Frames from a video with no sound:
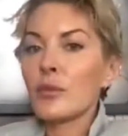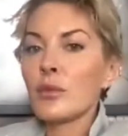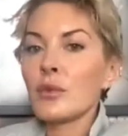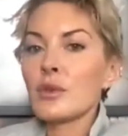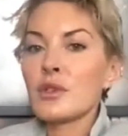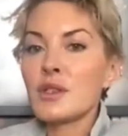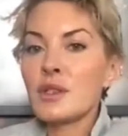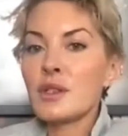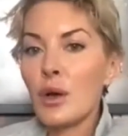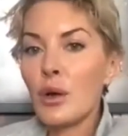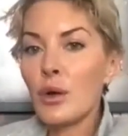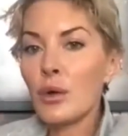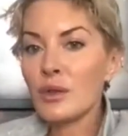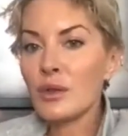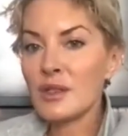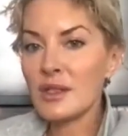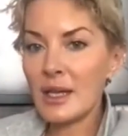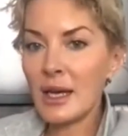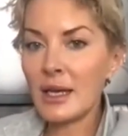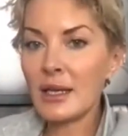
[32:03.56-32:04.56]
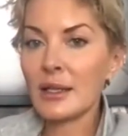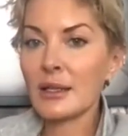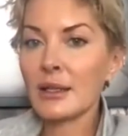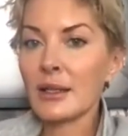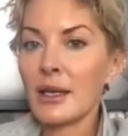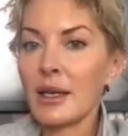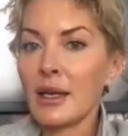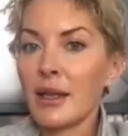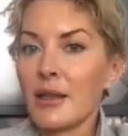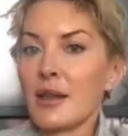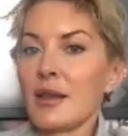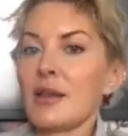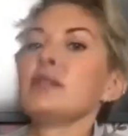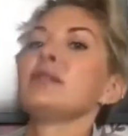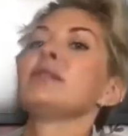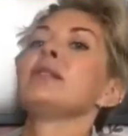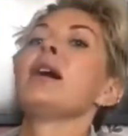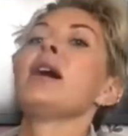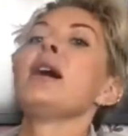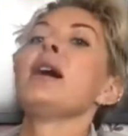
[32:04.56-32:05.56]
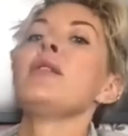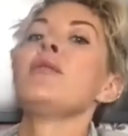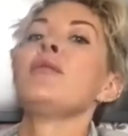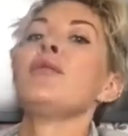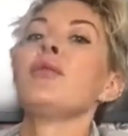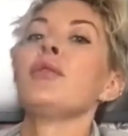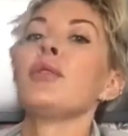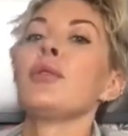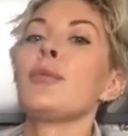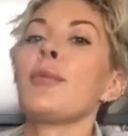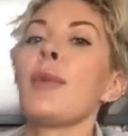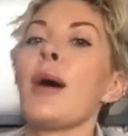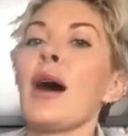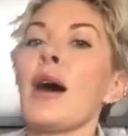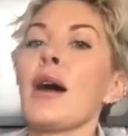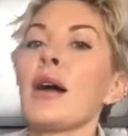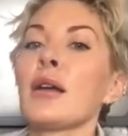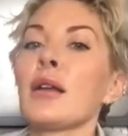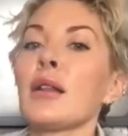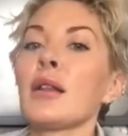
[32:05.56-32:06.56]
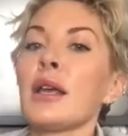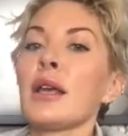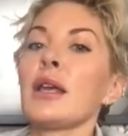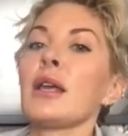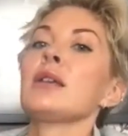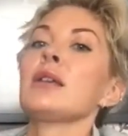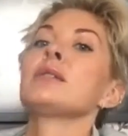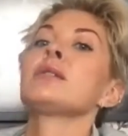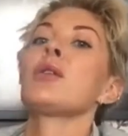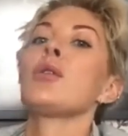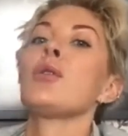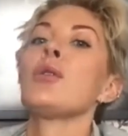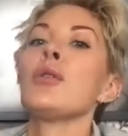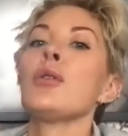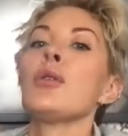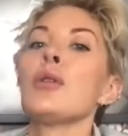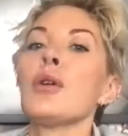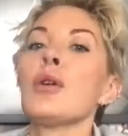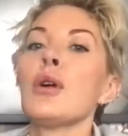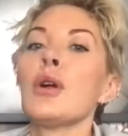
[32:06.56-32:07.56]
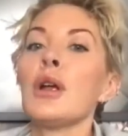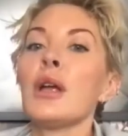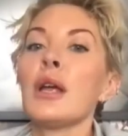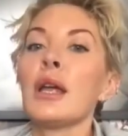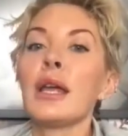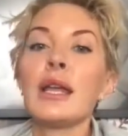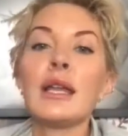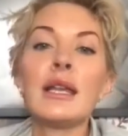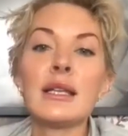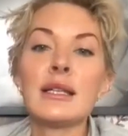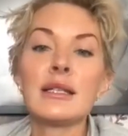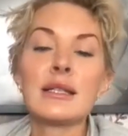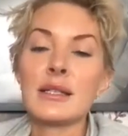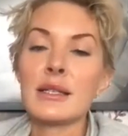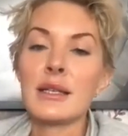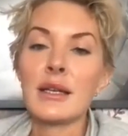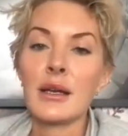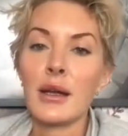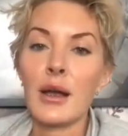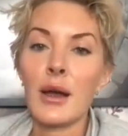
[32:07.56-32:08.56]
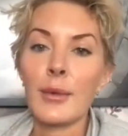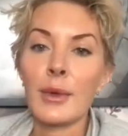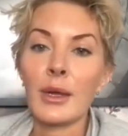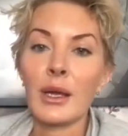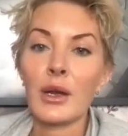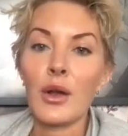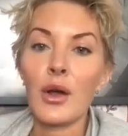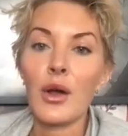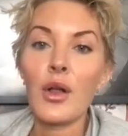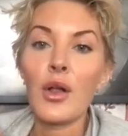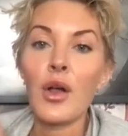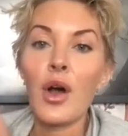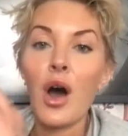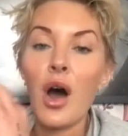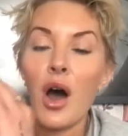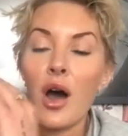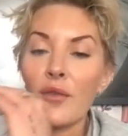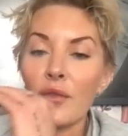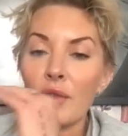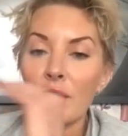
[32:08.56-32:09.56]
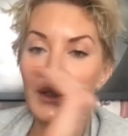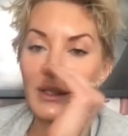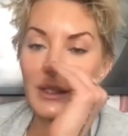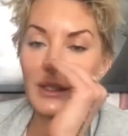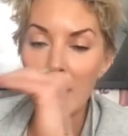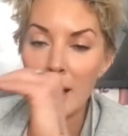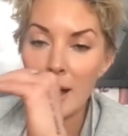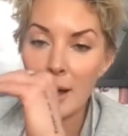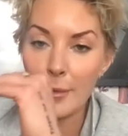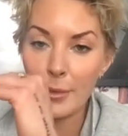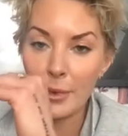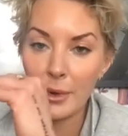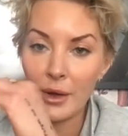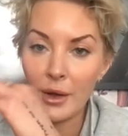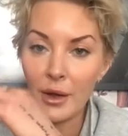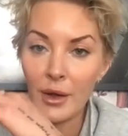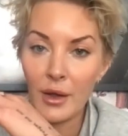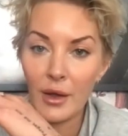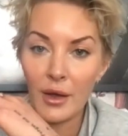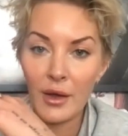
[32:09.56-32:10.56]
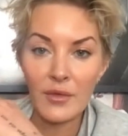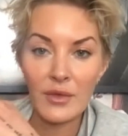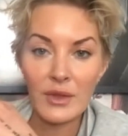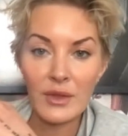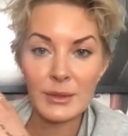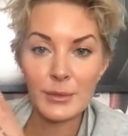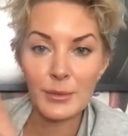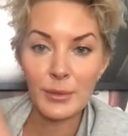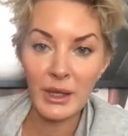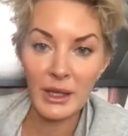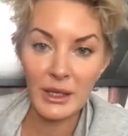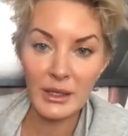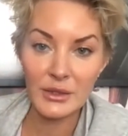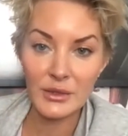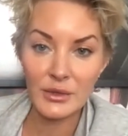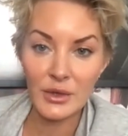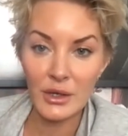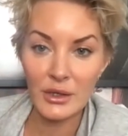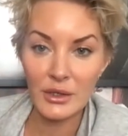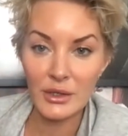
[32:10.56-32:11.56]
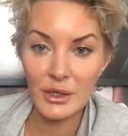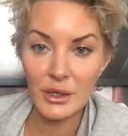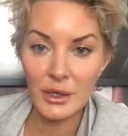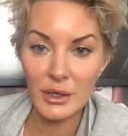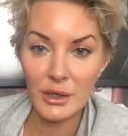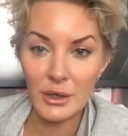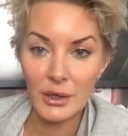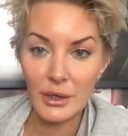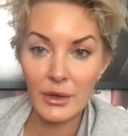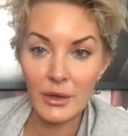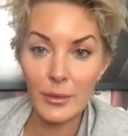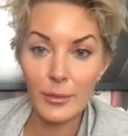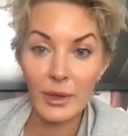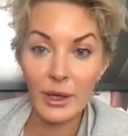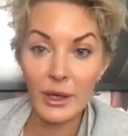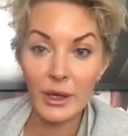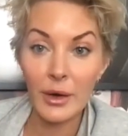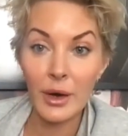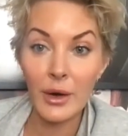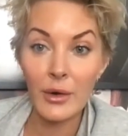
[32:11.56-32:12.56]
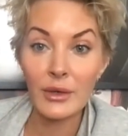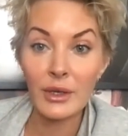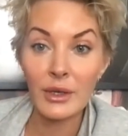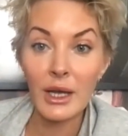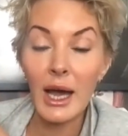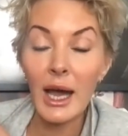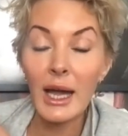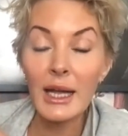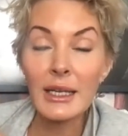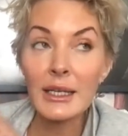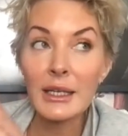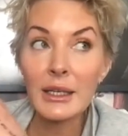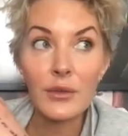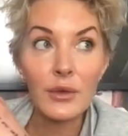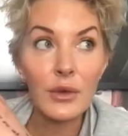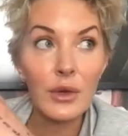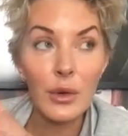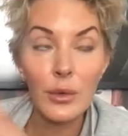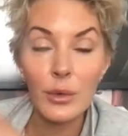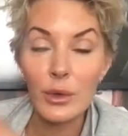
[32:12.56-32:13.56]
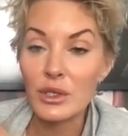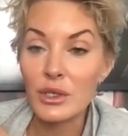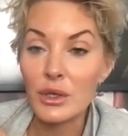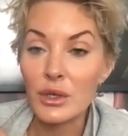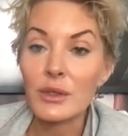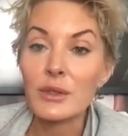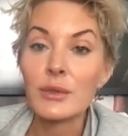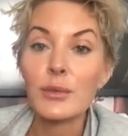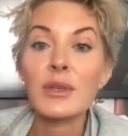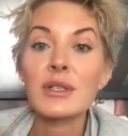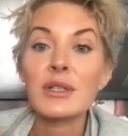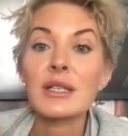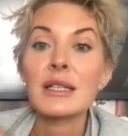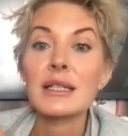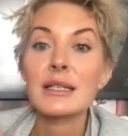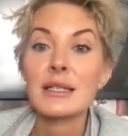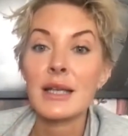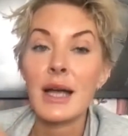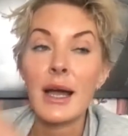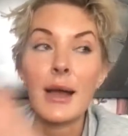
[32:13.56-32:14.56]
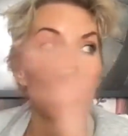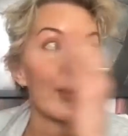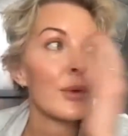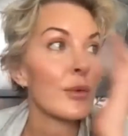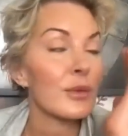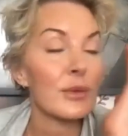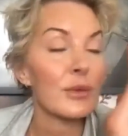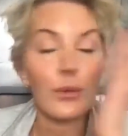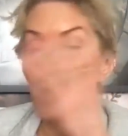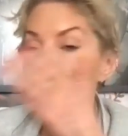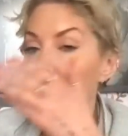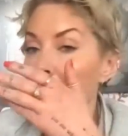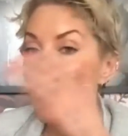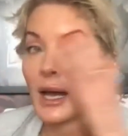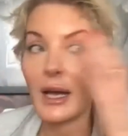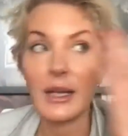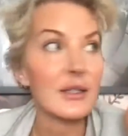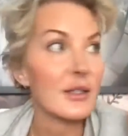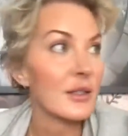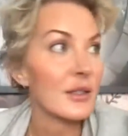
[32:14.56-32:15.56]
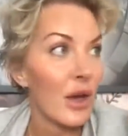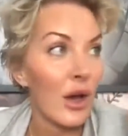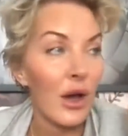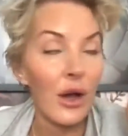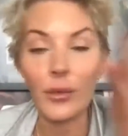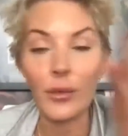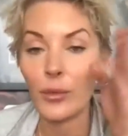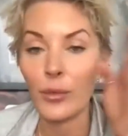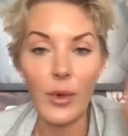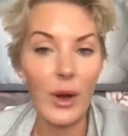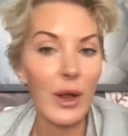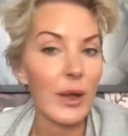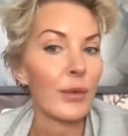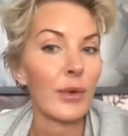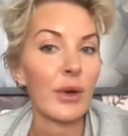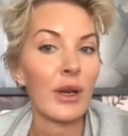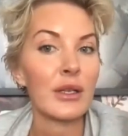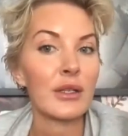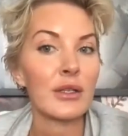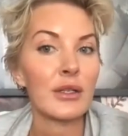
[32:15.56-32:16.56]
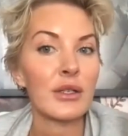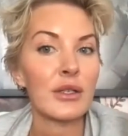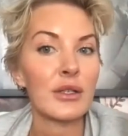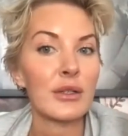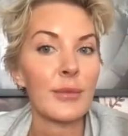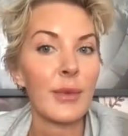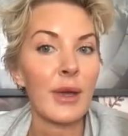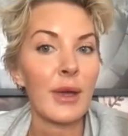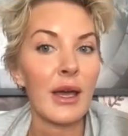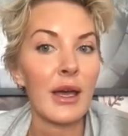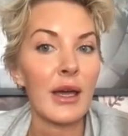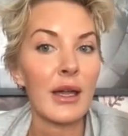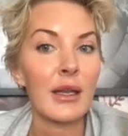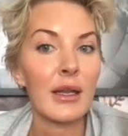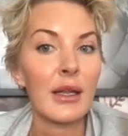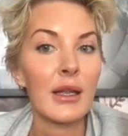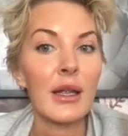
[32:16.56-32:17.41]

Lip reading: so suddenly that his head flew back, like he didn't see it coming at all, off the top of this play structure on the playground. I didn't even know where Jonas was at the time. It was what I saw right when I turned my head.